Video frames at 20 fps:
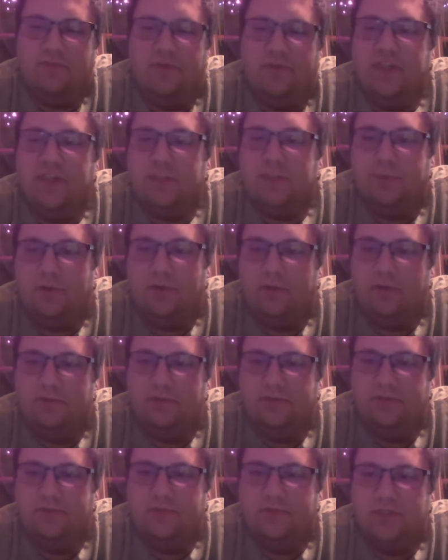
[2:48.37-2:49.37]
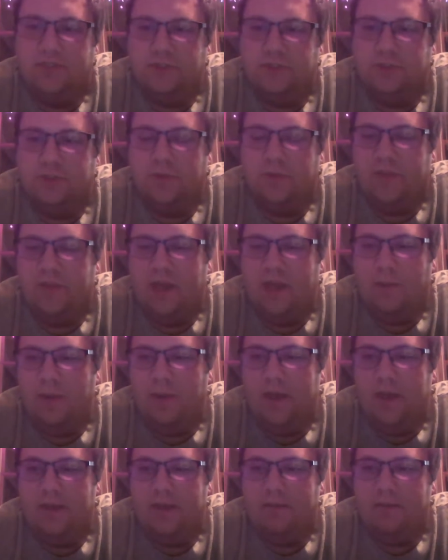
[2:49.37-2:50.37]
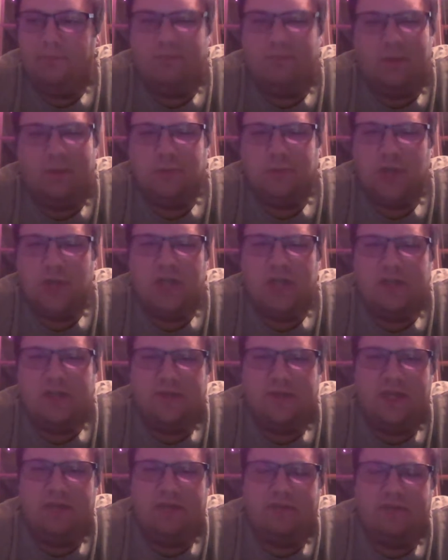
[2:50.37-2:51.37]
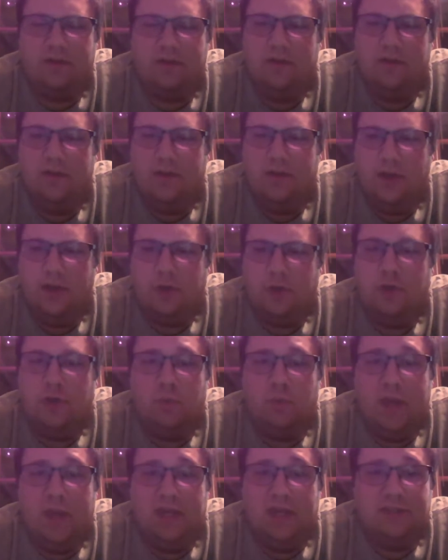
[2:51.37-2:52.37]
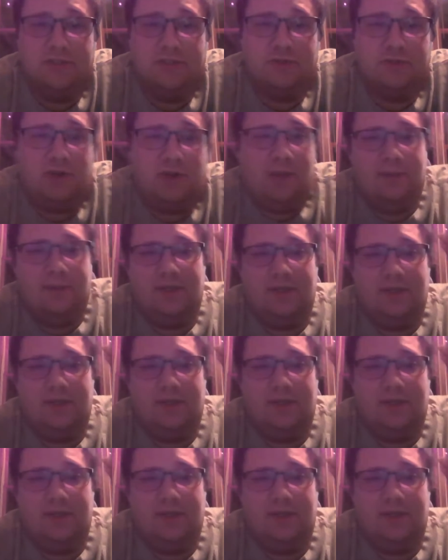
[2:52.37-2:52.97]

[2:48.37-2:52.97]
feasible to do in that way. I'm trying to think of a good way to describe it,